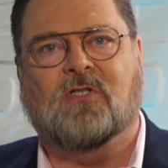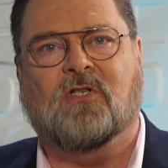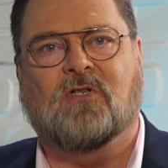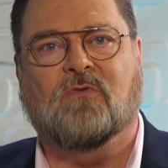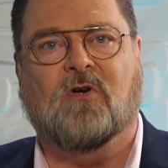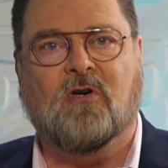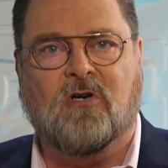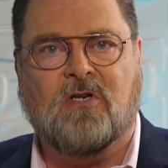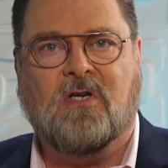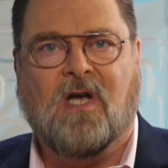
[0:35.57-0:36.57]
to do
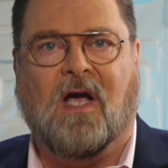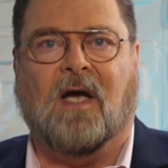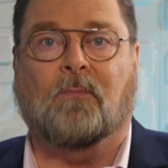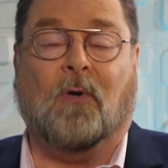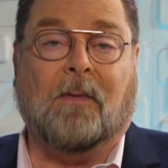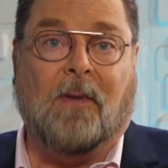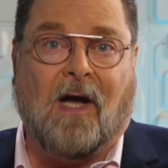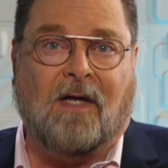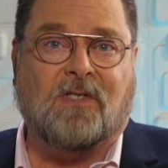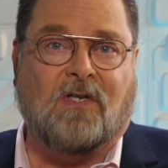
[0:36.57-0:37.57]
good and bring
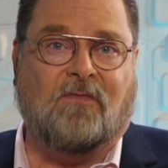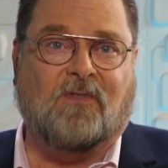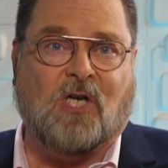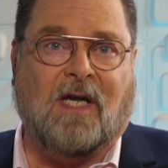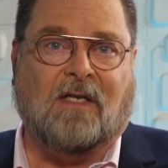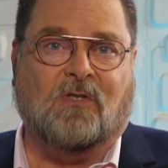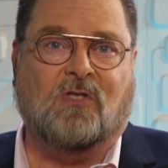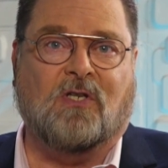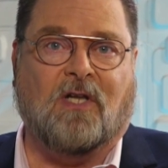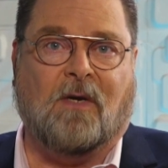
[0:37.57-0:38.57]
positive change
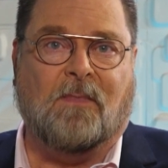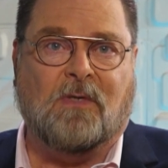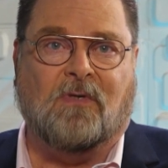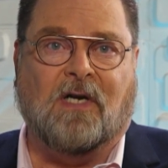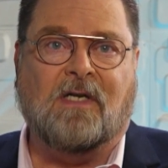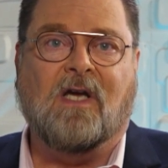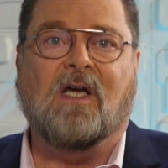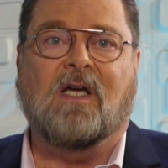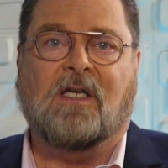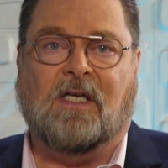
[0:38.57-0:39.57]
to the community
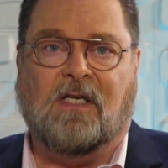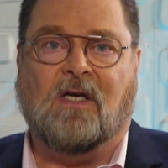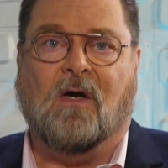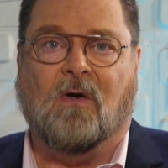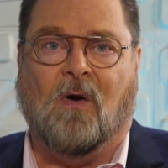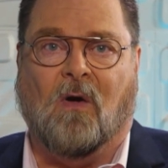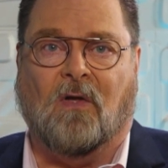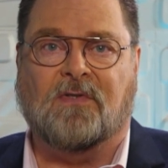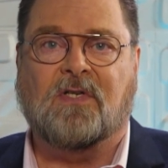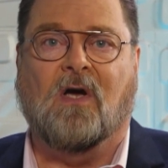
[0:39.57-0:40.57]
he
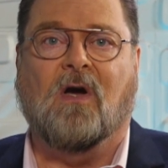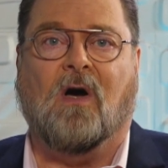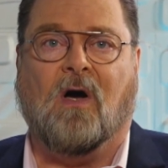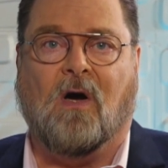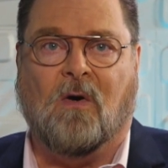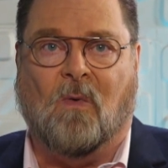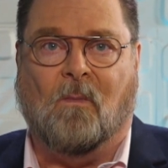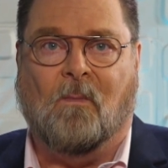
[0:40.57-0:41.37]
calls home.